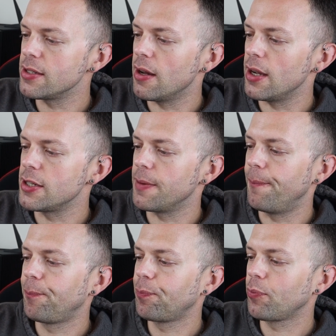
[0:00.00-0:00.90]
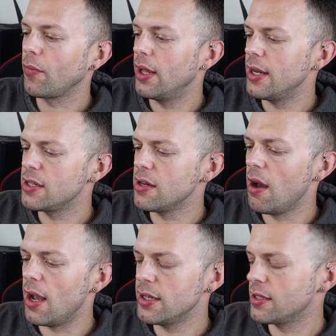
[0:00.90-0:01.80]
nice. It is
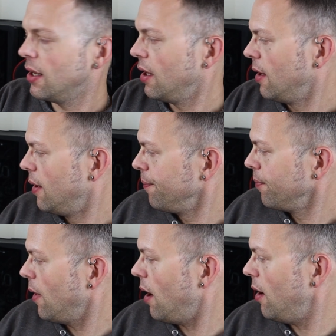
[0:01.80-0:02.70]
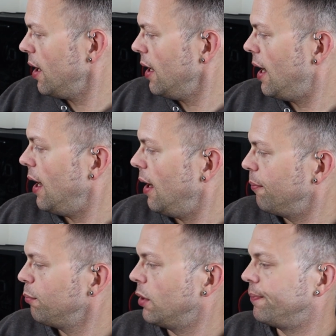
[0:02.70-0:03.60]
nice. I
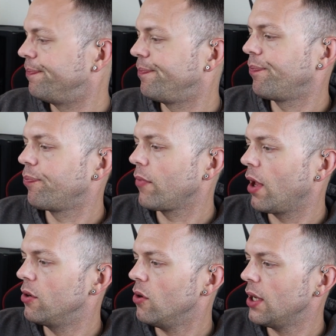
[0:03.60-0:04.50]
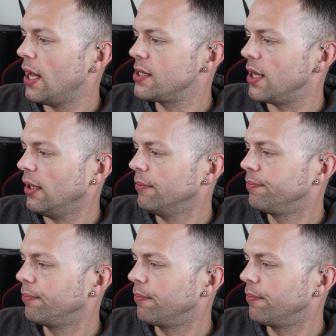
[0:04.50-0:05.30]
am not getting